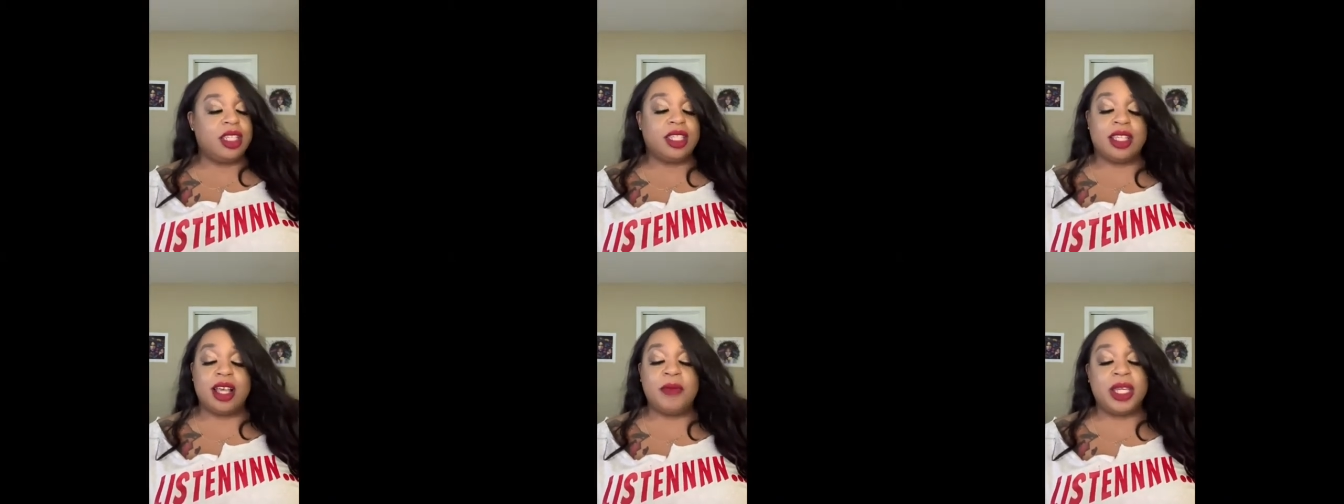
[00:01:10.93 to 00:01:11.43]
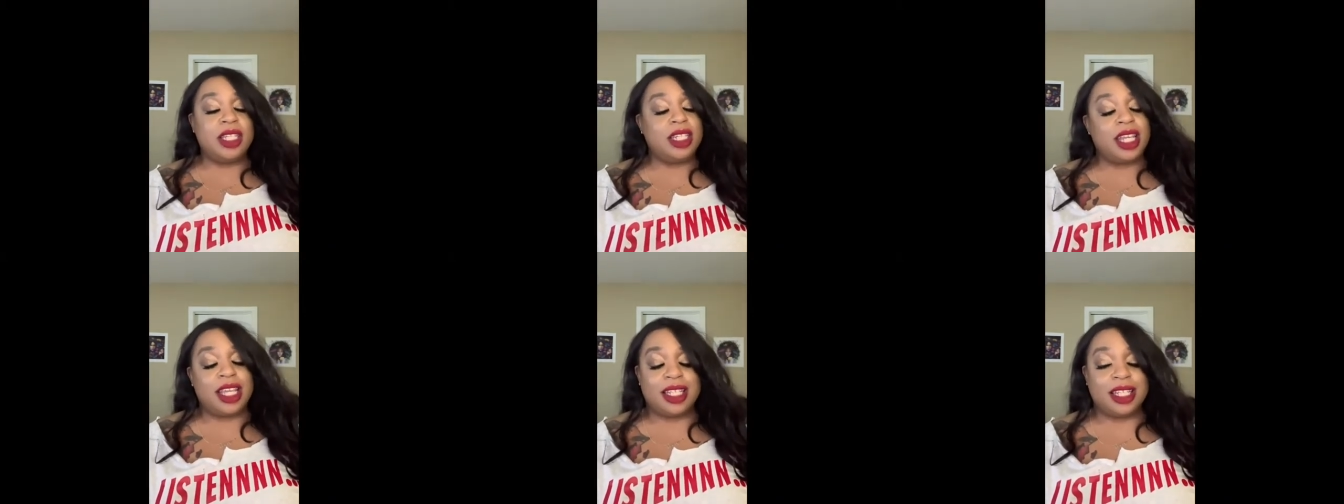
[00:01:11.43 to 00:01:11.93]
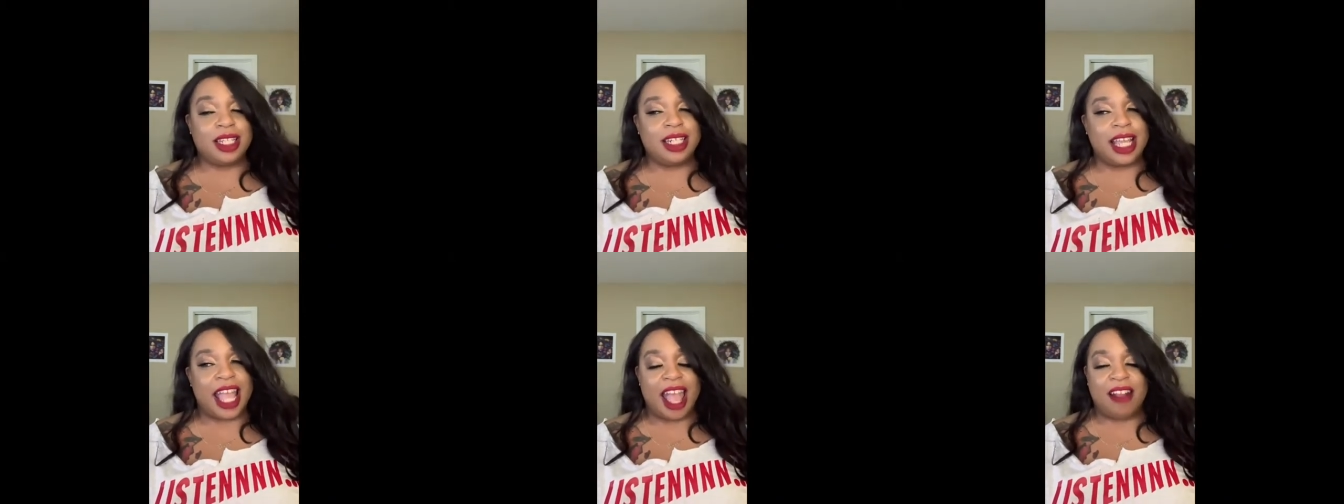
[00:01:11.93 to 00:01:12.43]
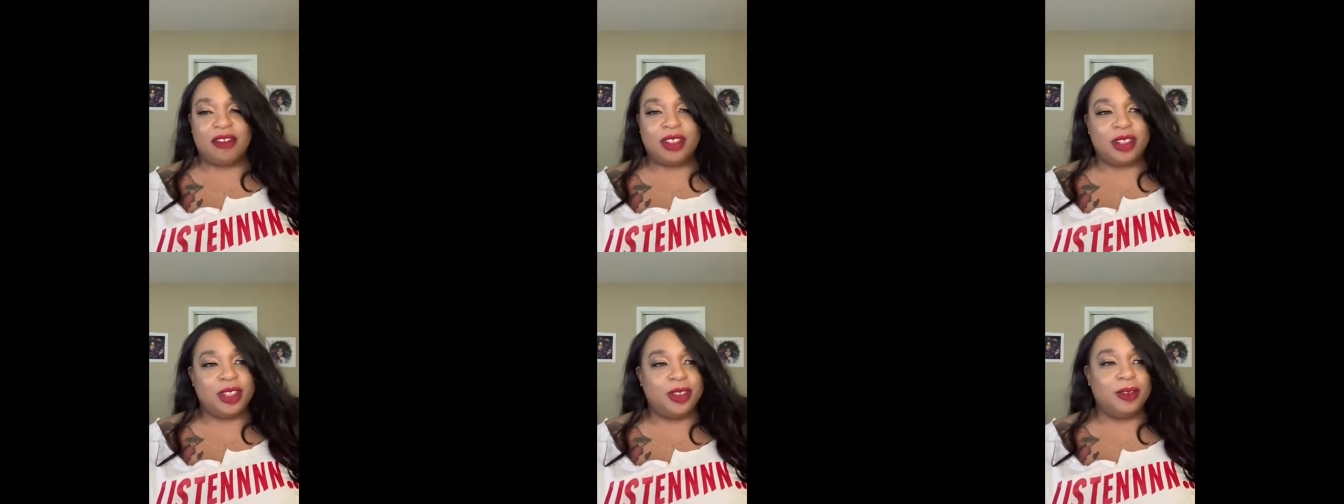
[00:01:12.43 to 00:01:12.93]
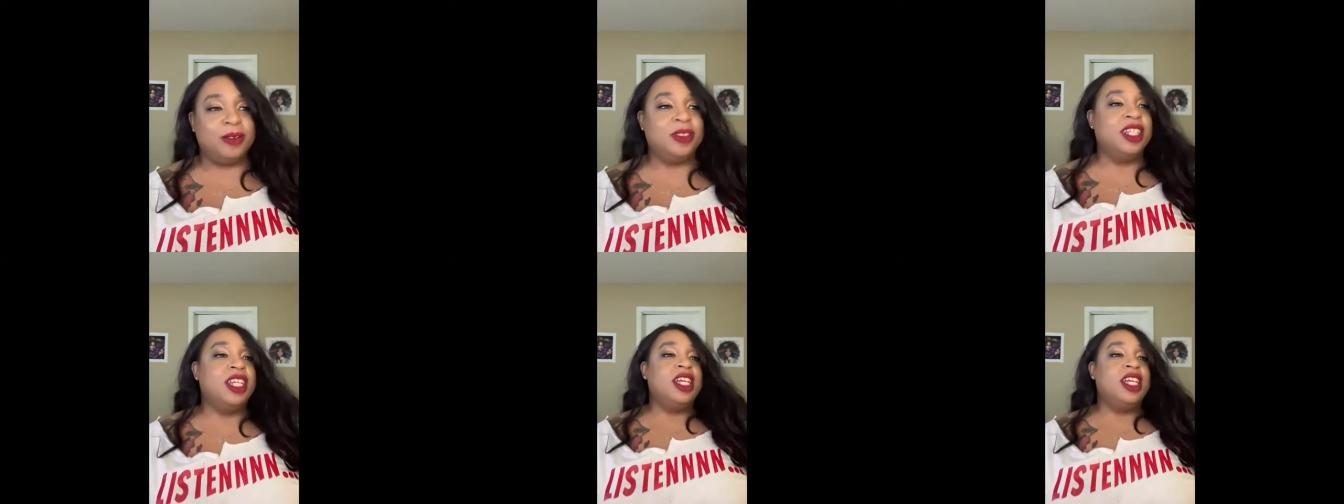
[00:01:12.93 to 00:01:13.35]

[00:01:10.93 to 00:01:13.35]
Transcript: Some Enchanted Afternoon.